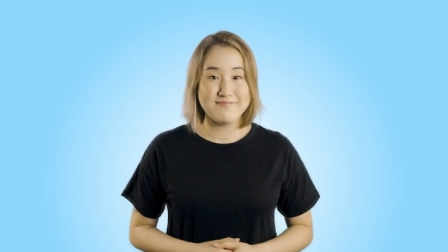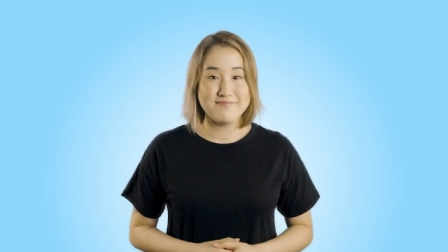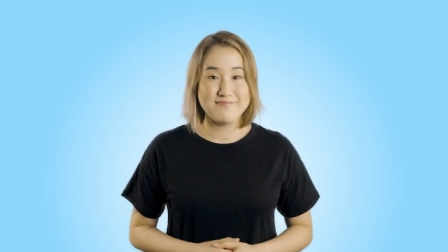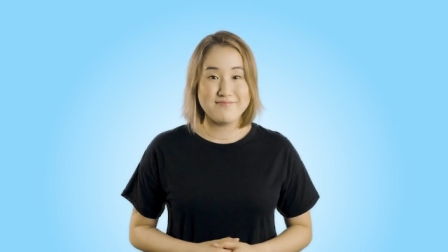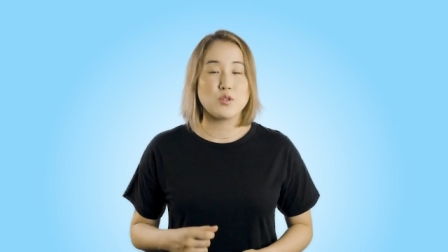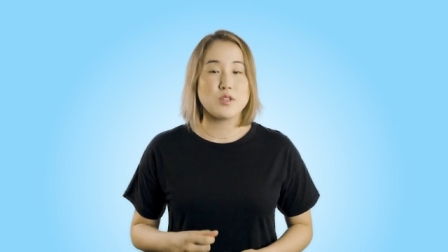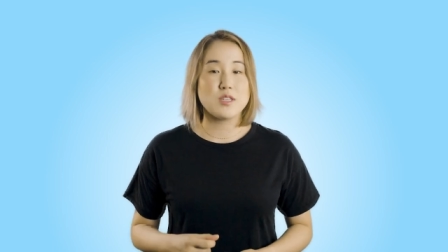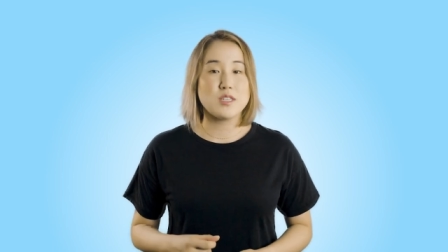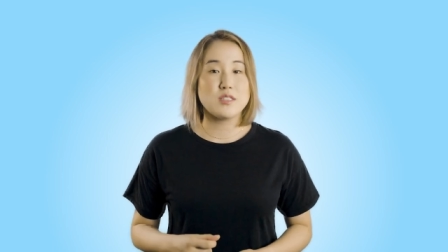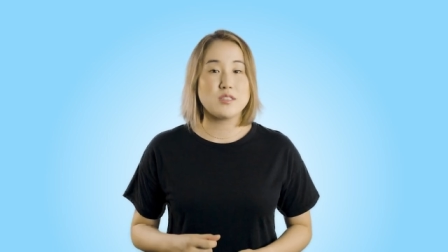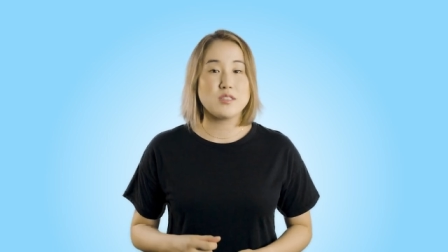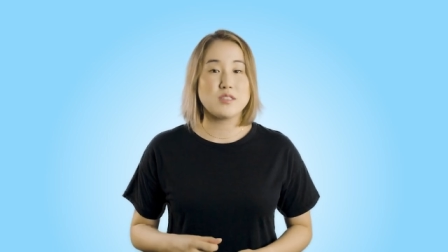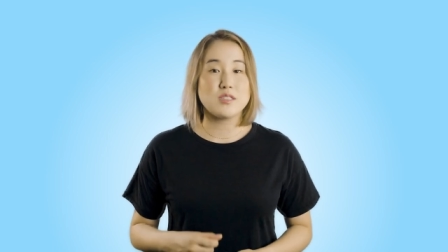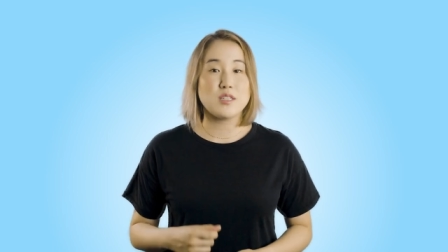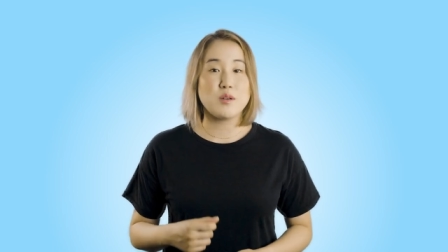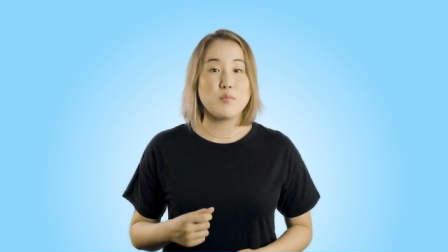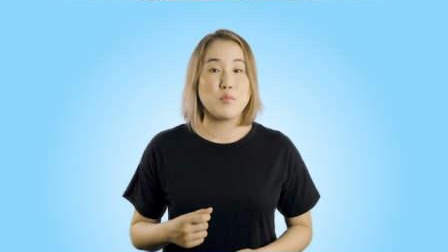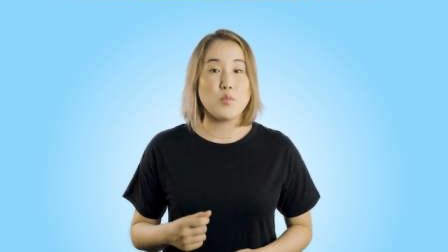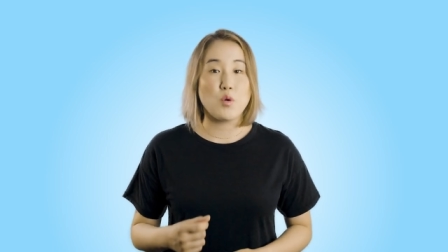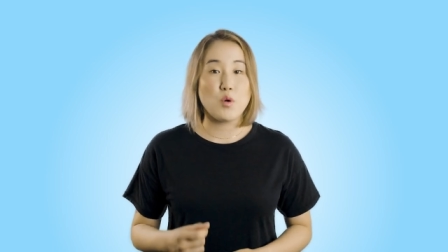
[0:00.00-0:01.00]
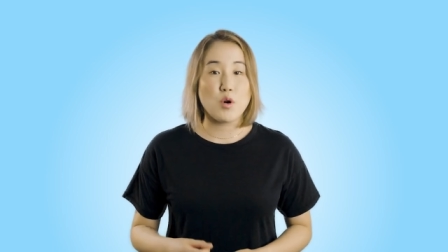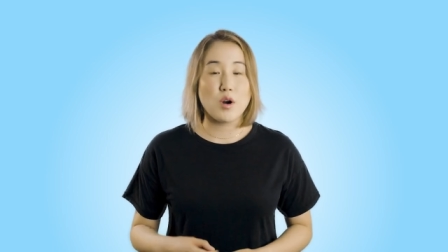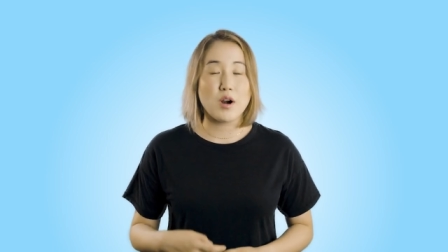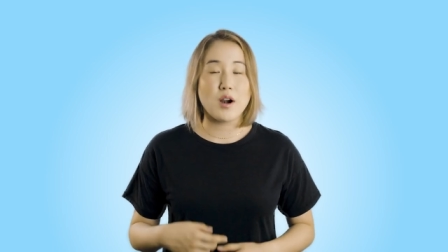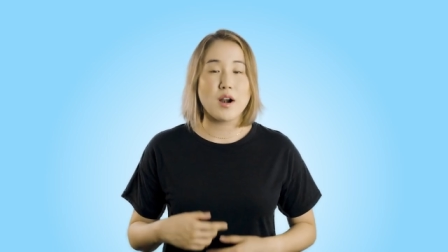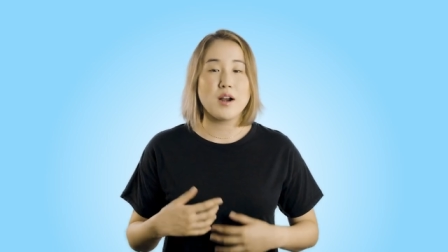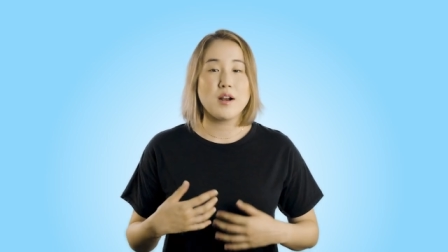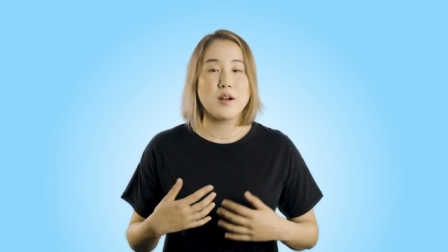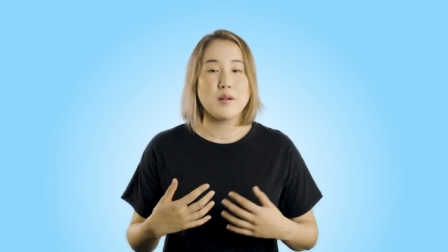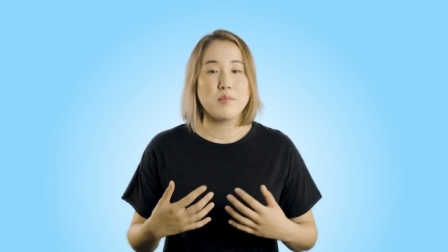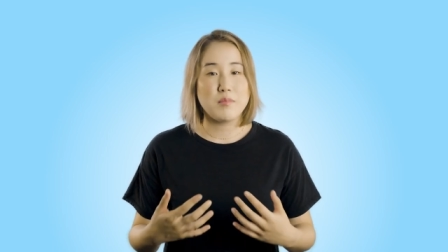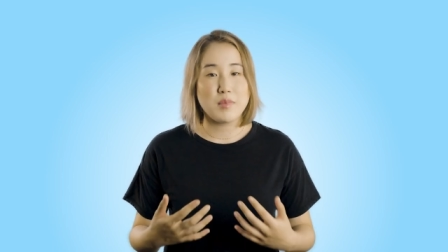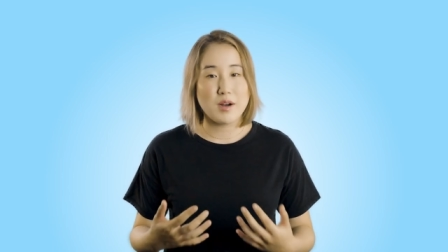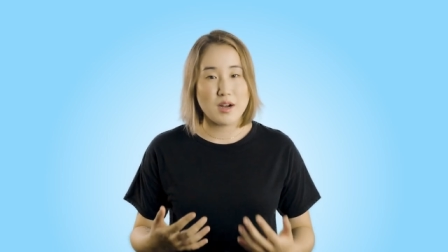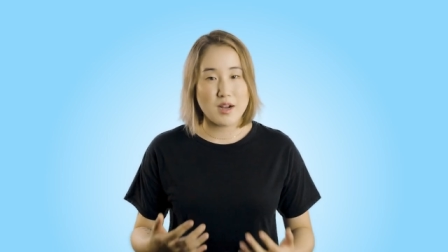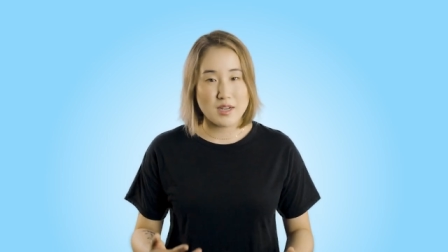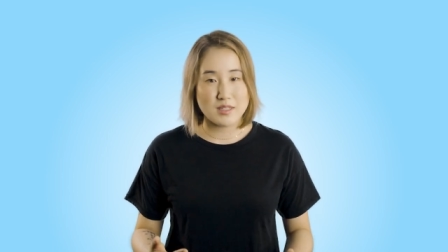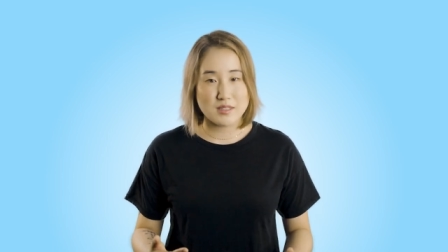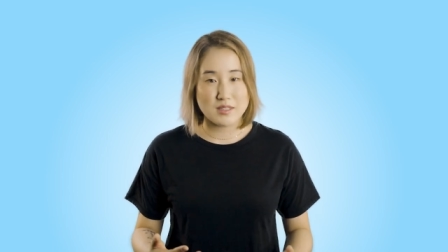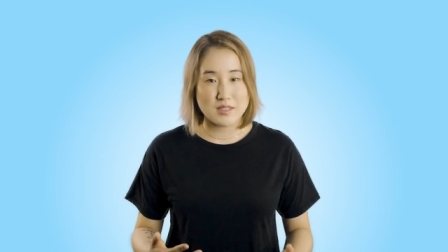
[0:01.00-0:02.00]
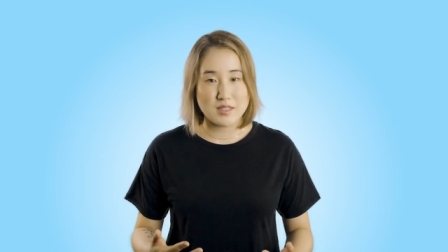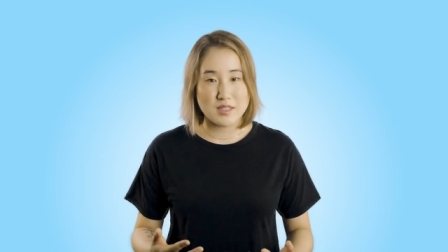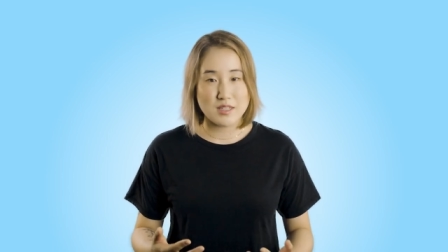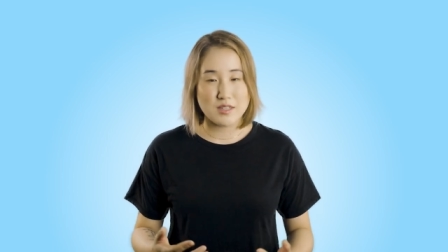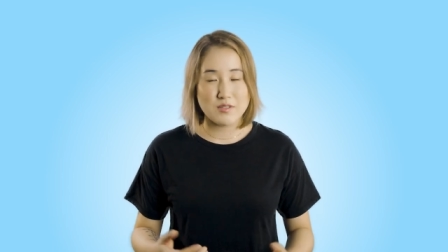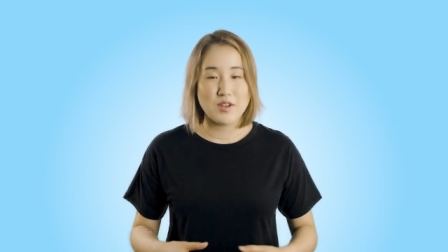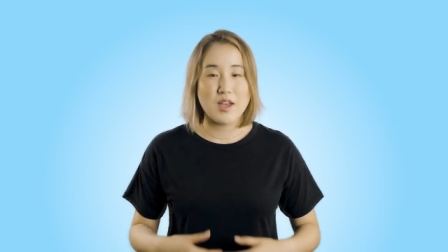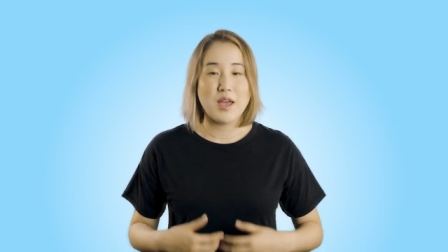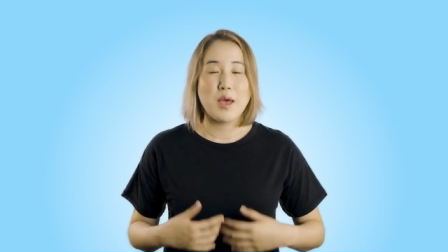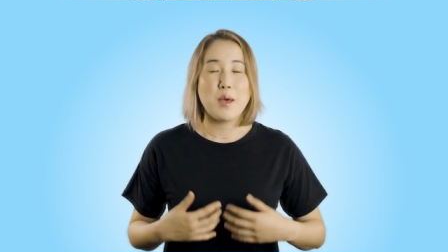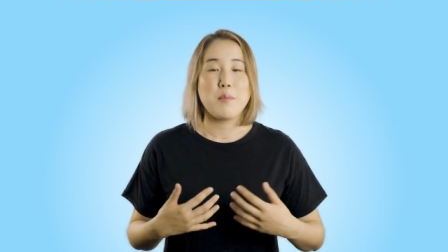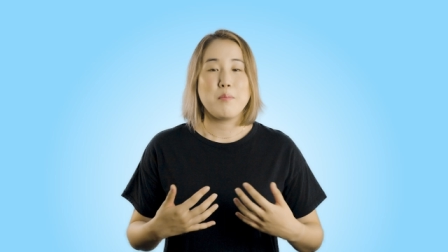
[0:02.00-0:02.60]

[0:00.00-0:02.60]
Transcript: So this is a more positive,